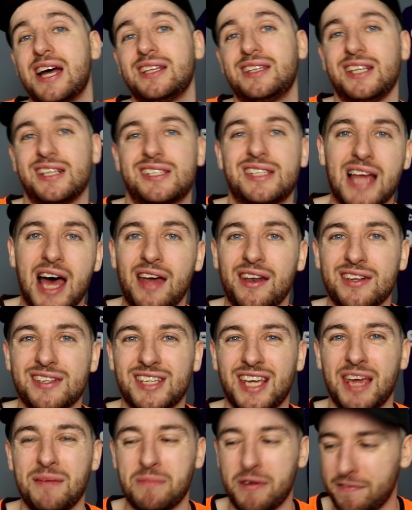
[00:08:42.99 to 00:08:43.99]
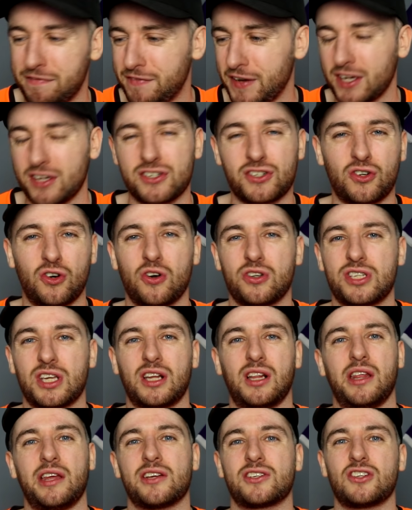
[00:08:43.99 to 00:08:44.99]
to start this game. But fingers crossed it
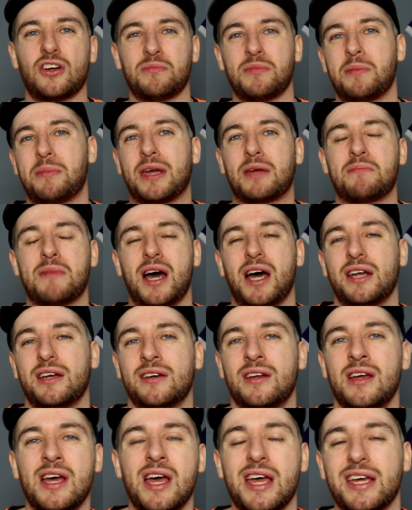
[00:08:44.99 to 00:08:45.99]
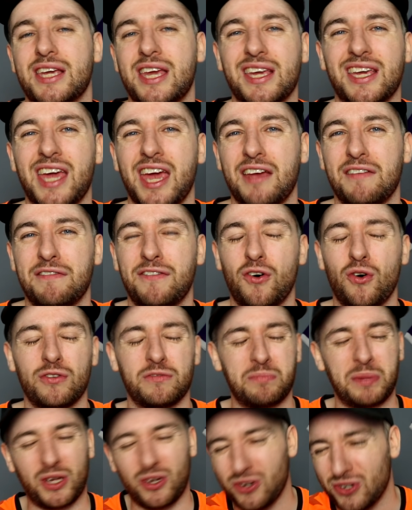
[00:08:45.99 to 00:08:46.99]
clears up and the big man can get involved,
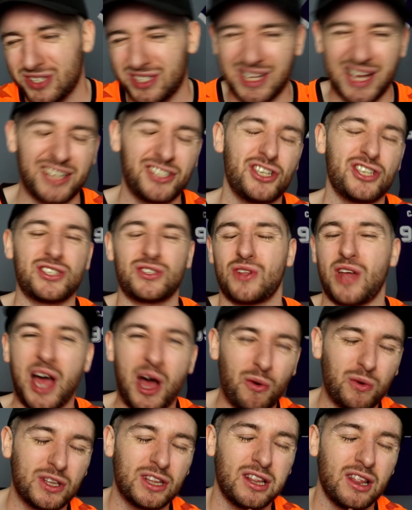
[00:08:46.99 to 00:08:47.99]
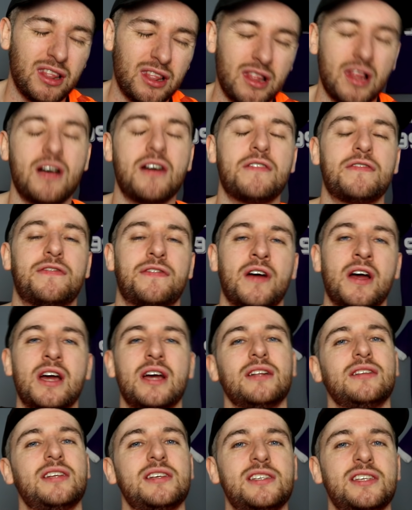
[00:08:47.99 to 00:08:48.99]
because I would love
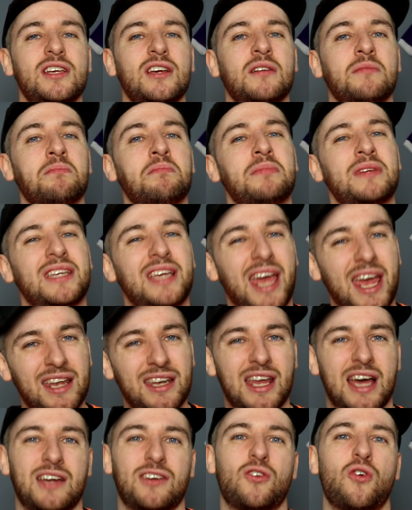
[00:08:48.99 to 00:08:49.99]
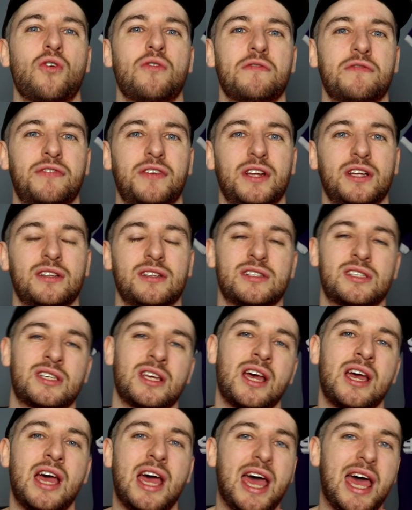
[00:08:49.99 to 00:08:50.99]
to see him getting that confidence
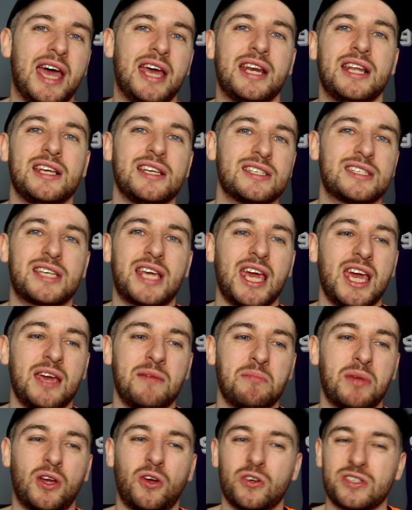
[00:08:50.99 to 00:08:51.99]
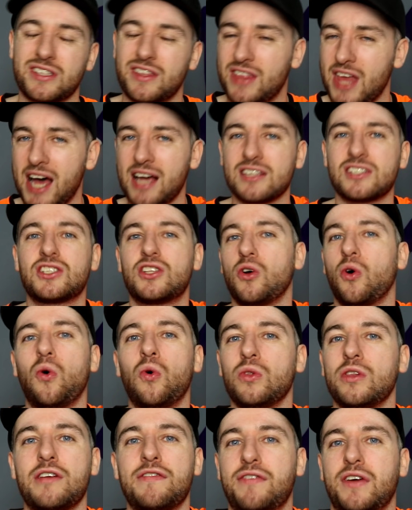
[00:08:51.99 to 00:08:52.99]
in his game, because that's the
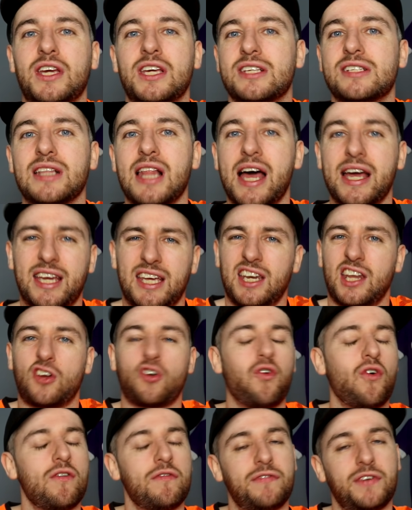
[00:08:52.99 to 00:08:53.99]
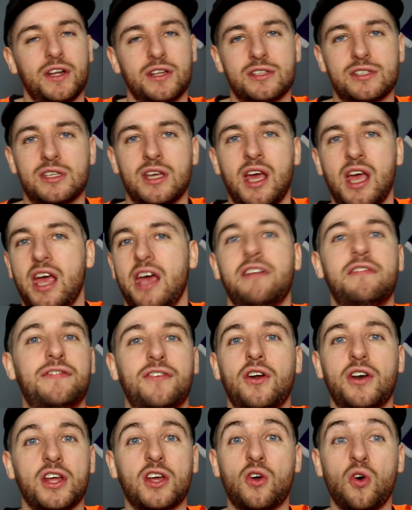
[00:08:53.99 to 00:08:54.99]
only thing he's lacking, the confidence in
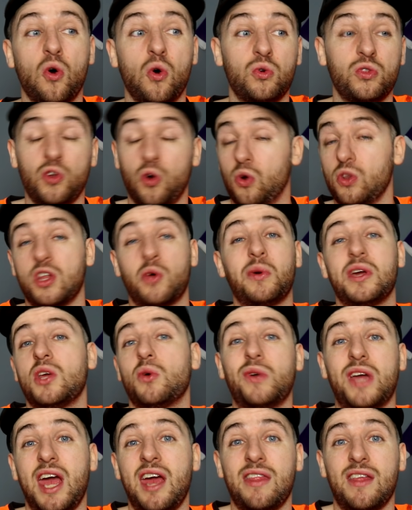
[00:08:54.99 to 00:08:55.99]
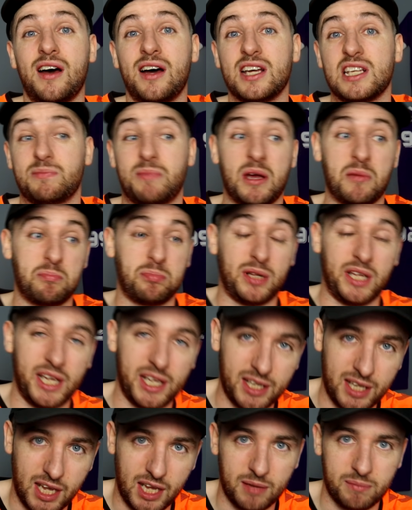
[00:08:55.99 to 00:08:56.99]
front of goal. And the only way you'll get that is by
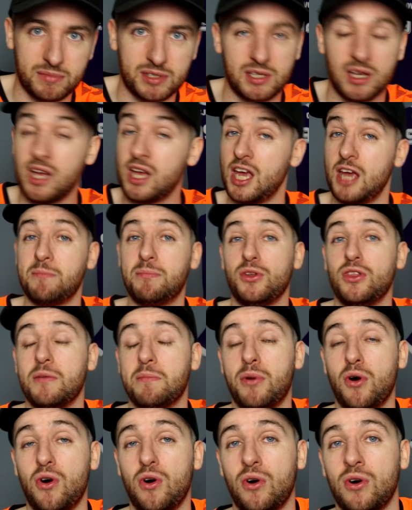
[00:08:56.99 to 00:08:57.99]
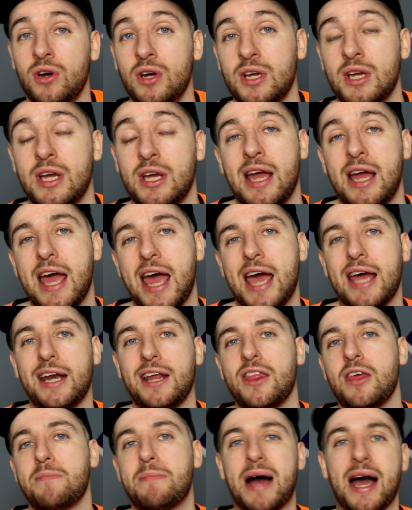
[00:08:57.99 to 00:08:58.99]
playing games and putting the ball into
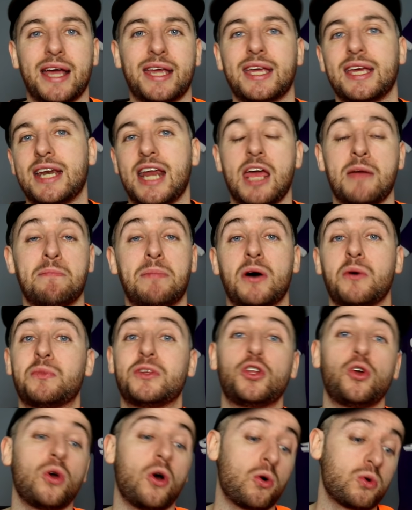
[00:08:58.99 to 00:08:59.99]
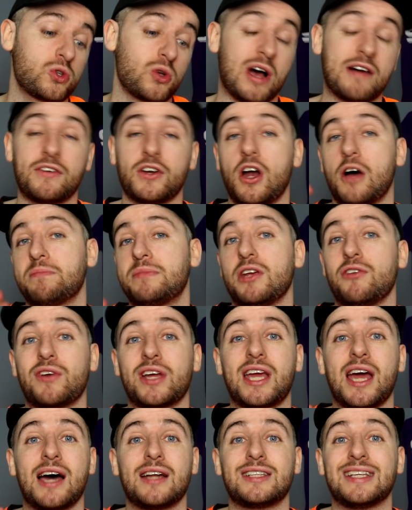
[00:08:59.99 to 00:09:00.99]
the back of net. But we do also have an update
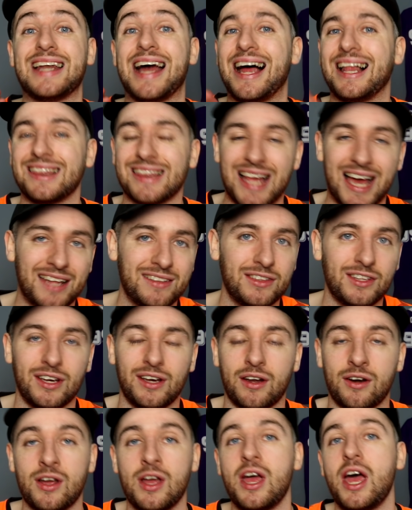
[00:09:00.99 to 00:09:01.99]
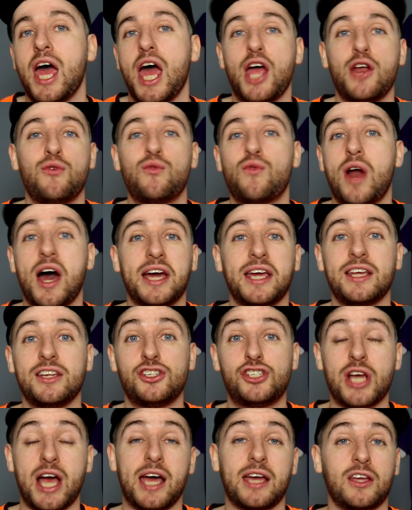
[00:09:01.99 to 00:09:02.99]
regarding Hollander and Ryan
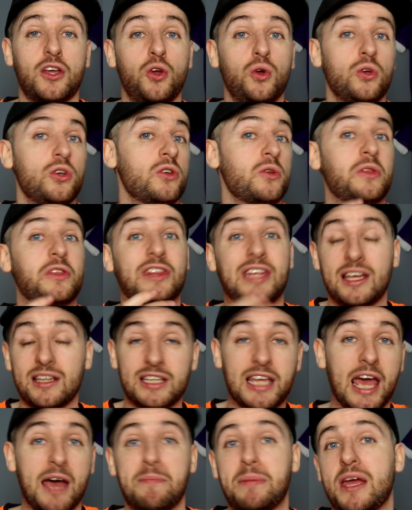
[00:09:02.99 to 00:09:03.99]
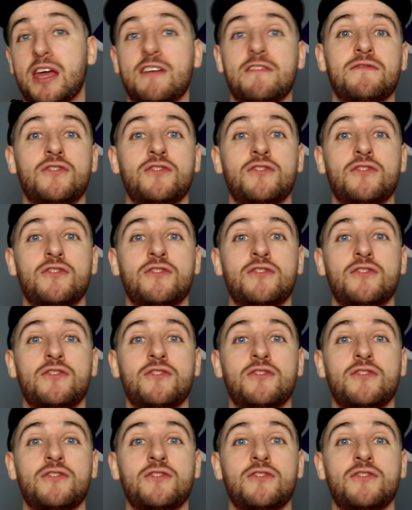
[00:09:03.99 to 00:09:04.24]
Jack, who did get a bit of